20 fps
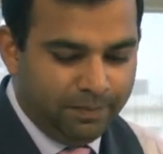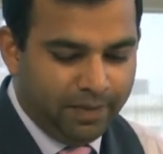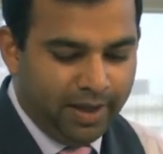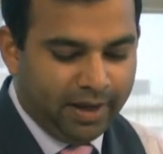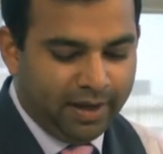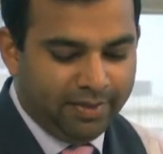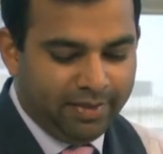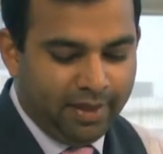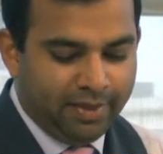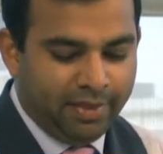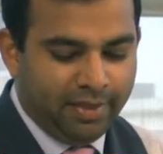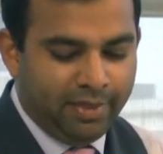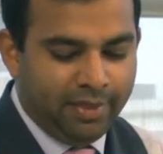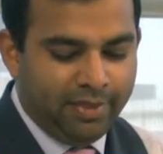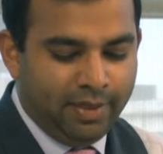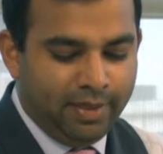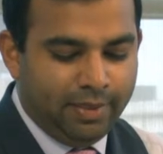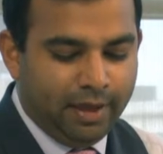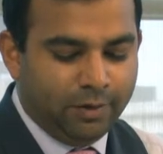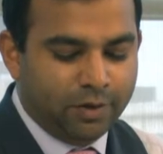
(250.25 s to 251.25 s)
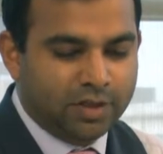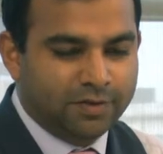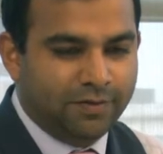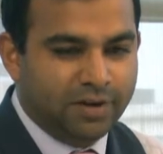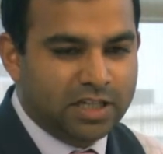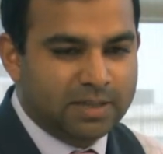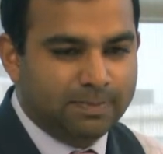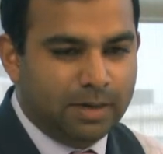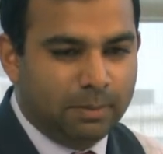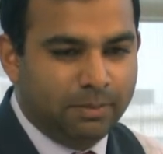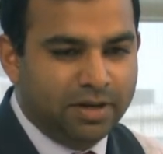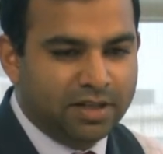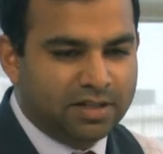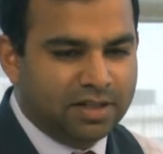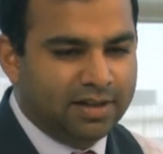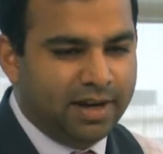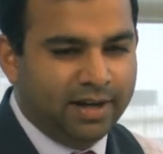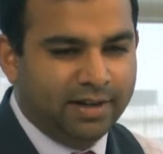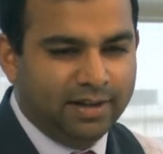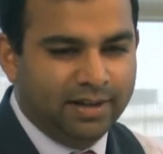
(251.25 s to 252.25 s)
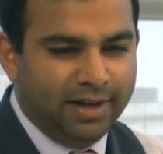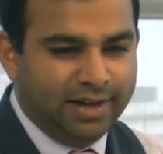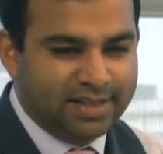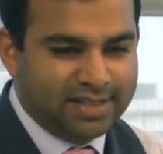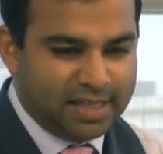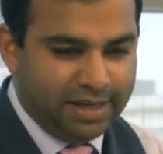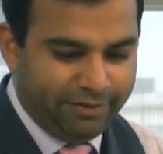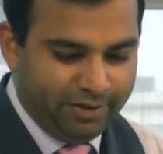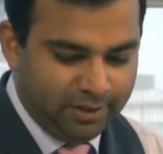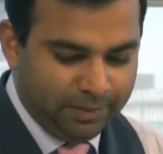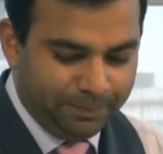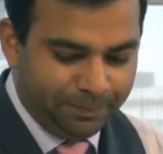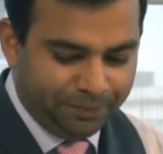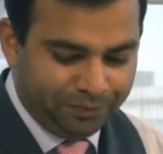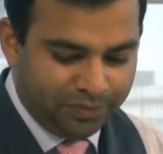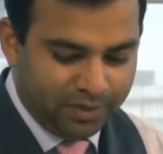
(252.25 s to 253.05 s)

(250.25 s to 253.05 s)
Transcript: Again, that was first published in 1987.